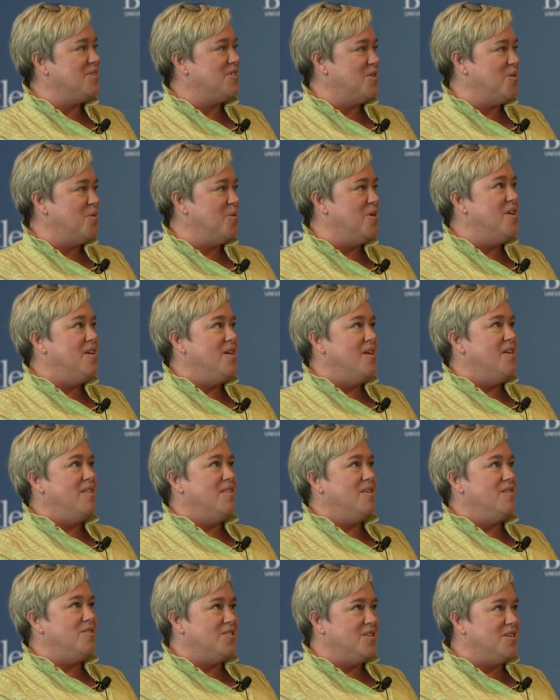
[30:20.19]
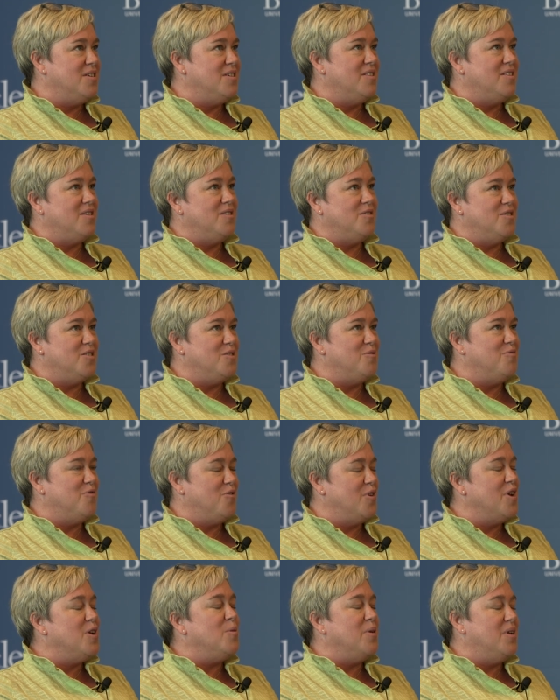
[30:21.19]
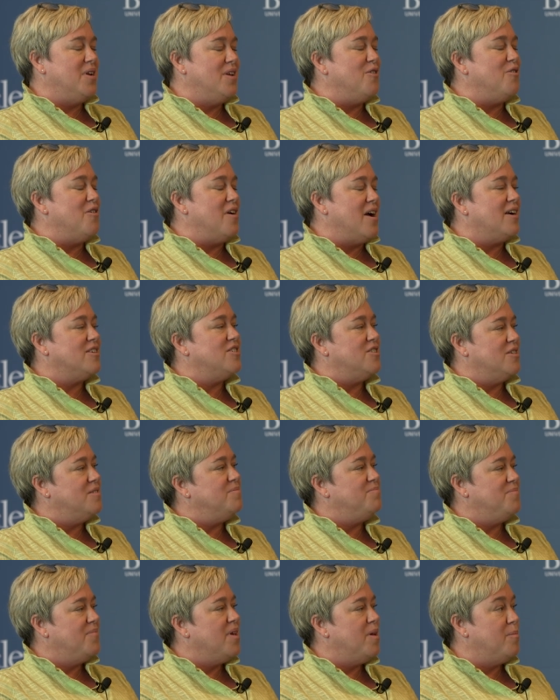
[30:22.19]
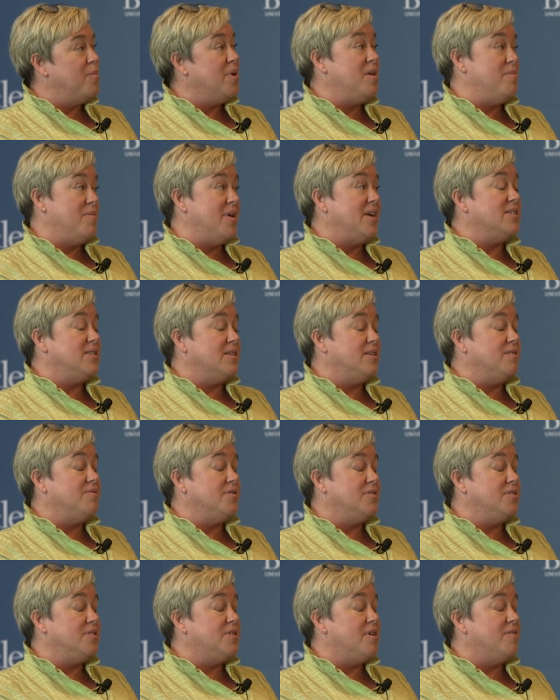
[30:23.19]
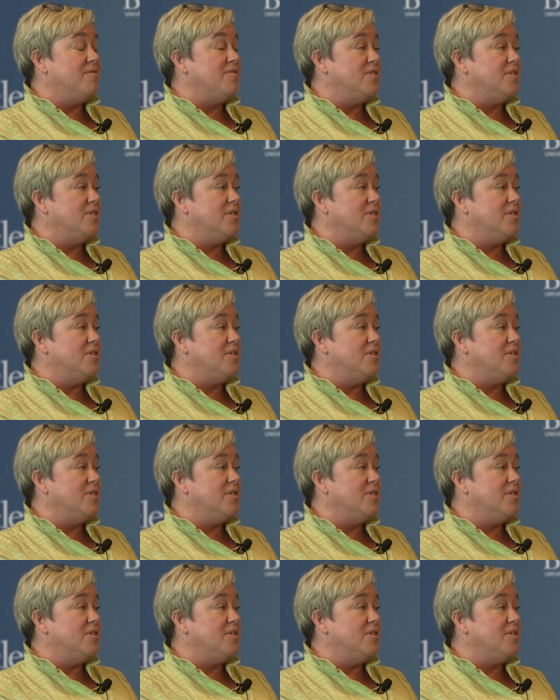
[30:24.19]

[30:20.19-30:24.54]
So there's a there's a frequent interaction, eh, but it makes a difference. Are you going to